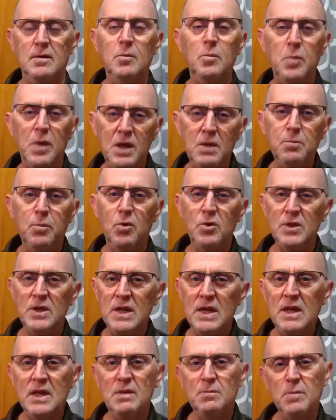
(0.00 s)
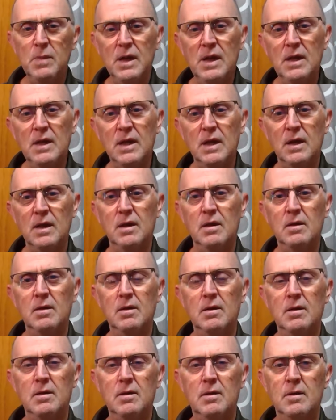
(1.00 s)
People need meaning.
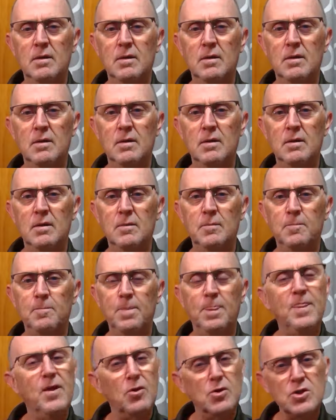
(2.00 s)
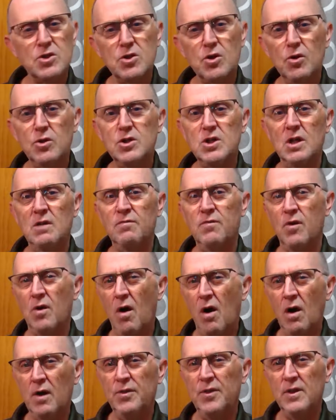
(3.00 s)
They're searching for
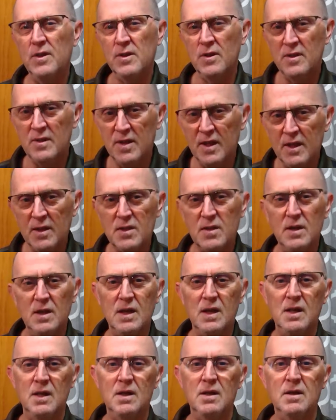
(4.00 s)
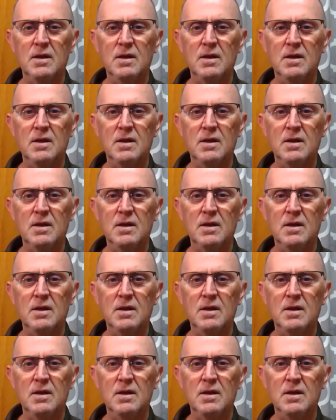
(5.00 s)
authenticity.